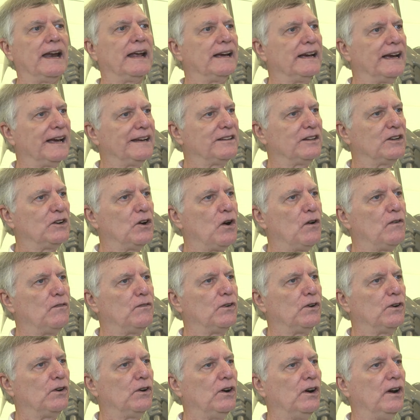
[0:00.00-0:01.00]
I got to go
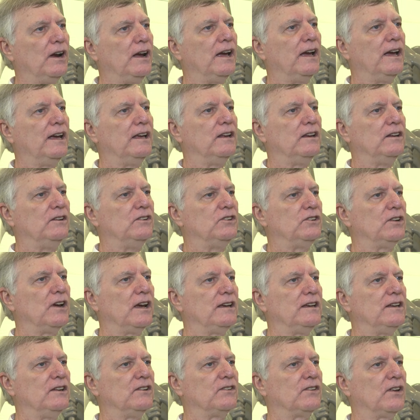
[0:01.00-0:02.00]
over and
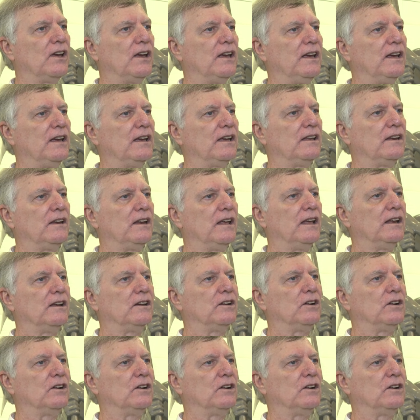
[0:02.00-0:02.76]
shake his hand and